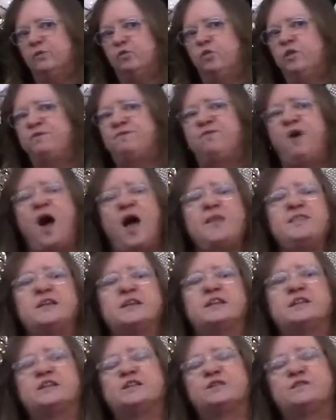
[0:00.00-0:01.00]
we find
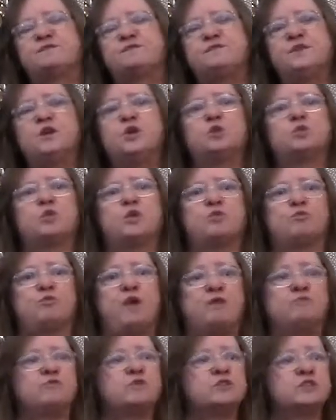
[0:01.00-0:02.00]
that it is filled with
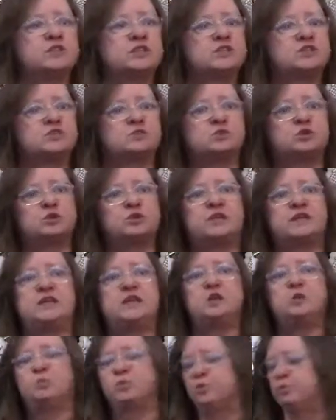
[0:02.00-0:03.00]
references to the
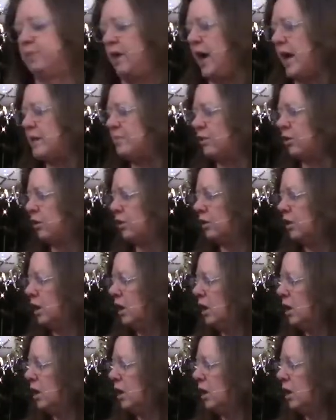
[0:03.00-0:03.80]
Hebrew Bible,